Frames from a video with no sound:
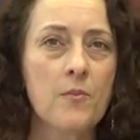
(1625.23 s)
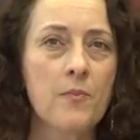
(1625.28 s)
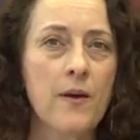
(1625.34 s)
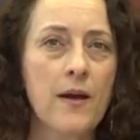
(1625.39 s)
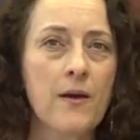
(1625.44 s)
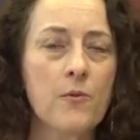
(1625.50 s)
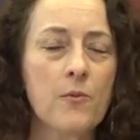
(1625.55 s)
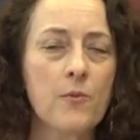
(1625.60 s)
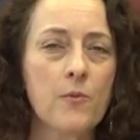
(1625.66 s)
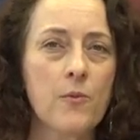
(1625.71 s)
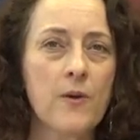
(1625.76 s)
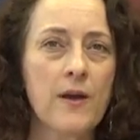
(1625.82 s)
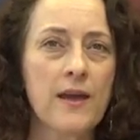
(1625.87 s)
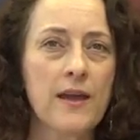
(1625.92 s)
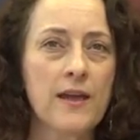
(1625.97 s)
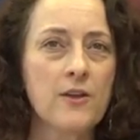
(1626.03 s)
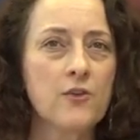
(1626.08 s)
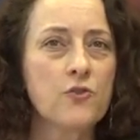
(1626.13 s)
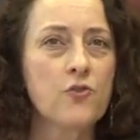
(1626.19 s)
but
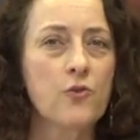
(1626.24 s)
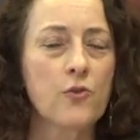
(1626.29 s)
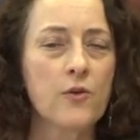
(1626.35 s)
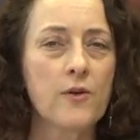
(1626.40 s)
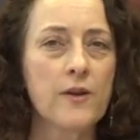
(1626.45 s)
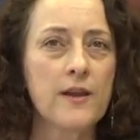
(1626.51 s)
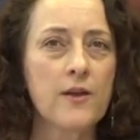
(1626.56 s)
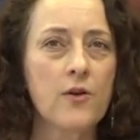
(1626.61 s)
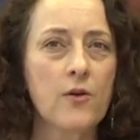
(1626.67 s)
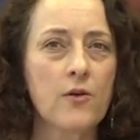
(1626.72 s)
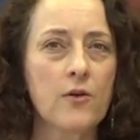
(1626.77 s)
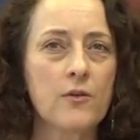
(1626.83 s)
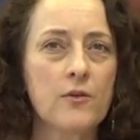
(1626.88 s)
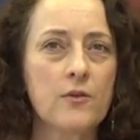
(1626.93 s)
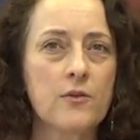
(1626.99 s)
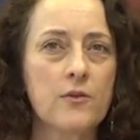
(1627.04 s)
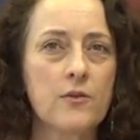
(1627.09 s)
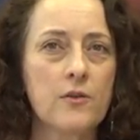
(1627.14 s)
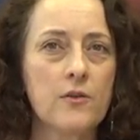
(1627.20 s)
where you're drawing
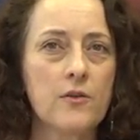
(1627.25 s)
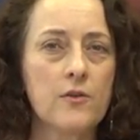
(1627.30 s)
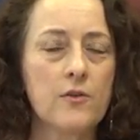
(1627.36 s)
on